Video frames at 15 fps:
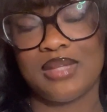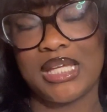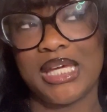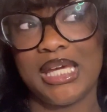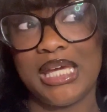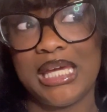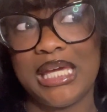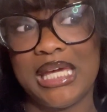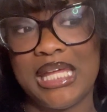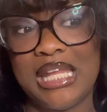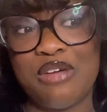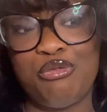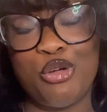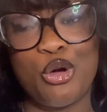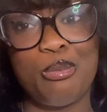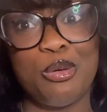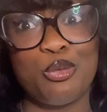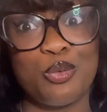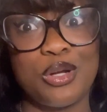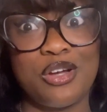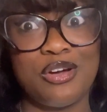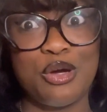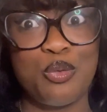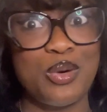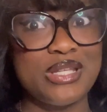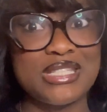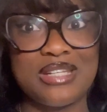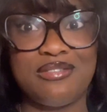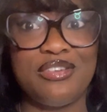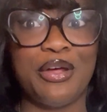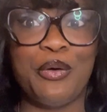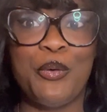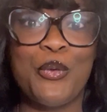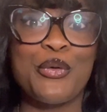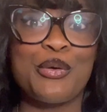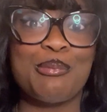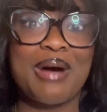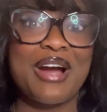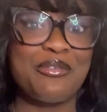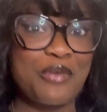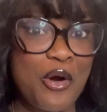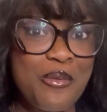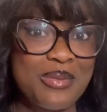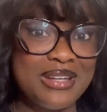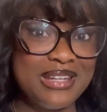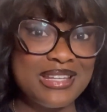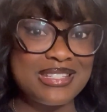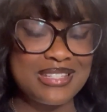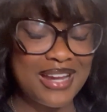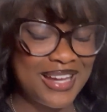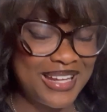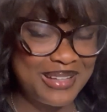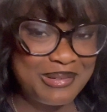And if we're going to be real, it wasn't even the order by Roman this time.